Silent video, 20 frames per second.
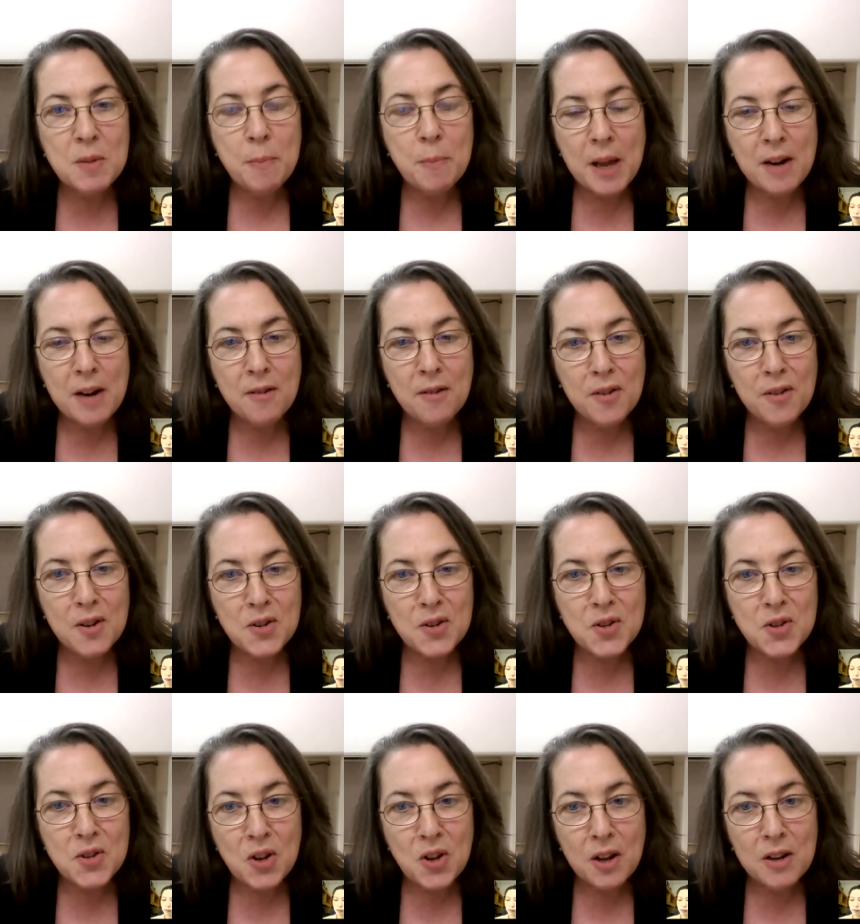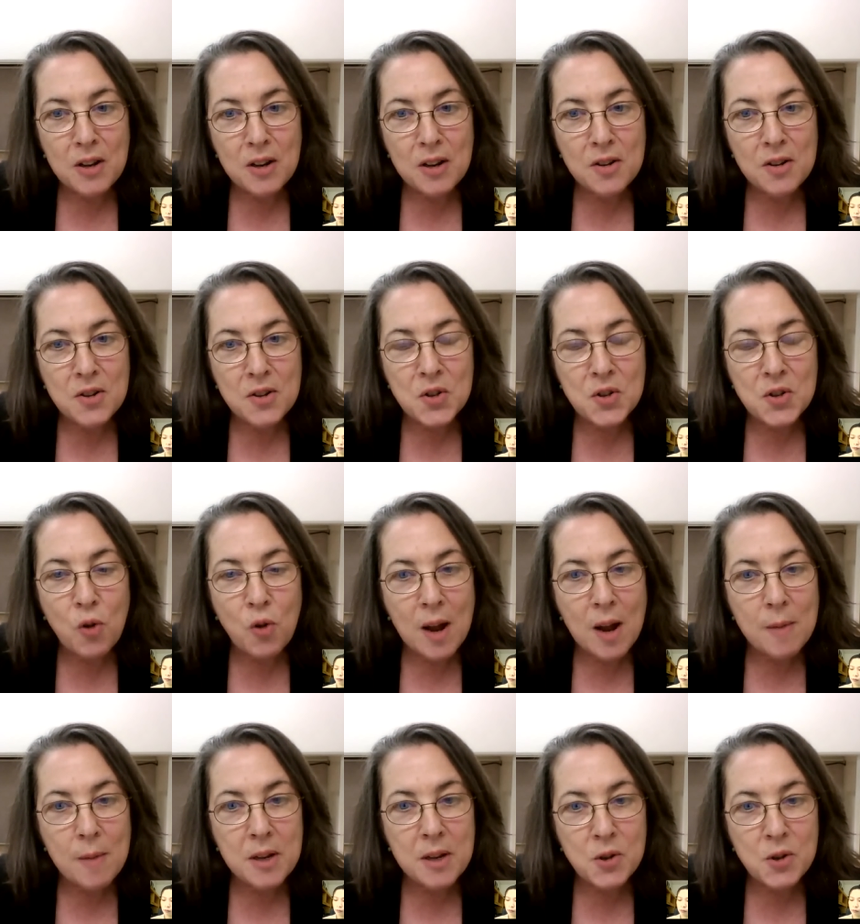benefits
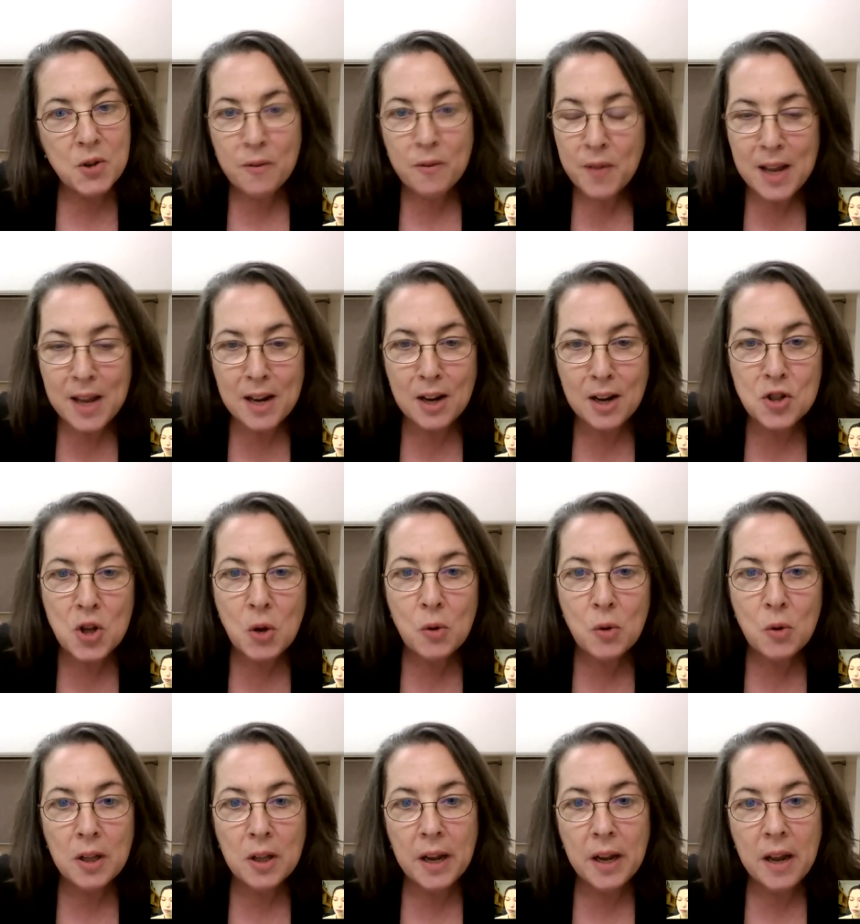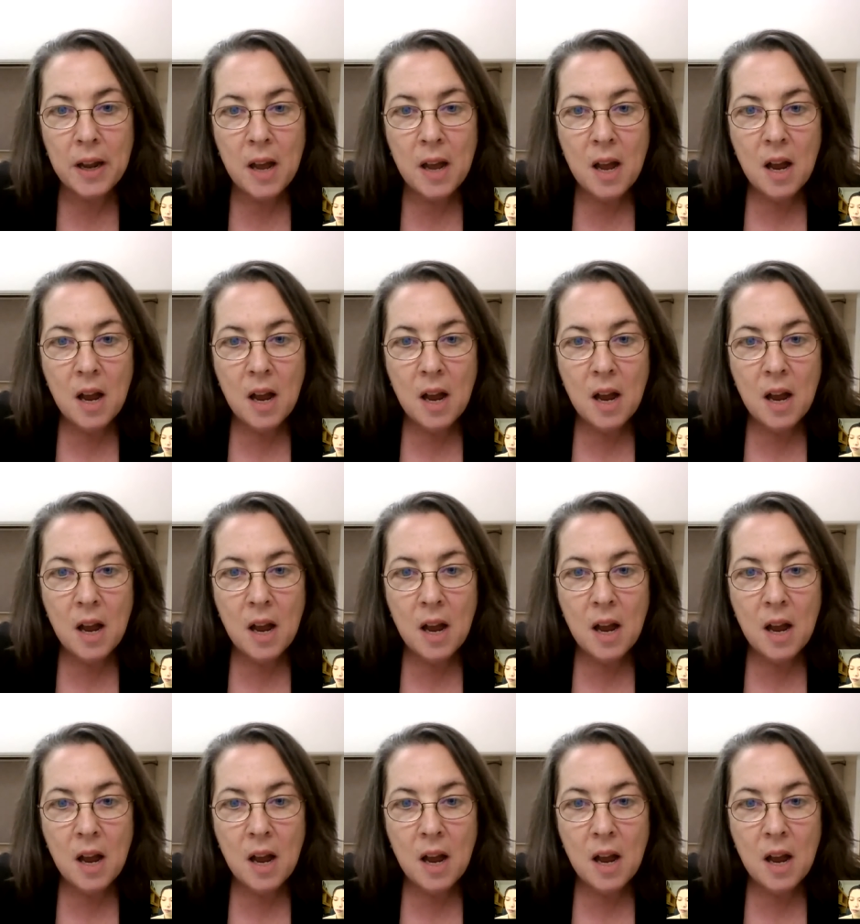described sort of anecdotally,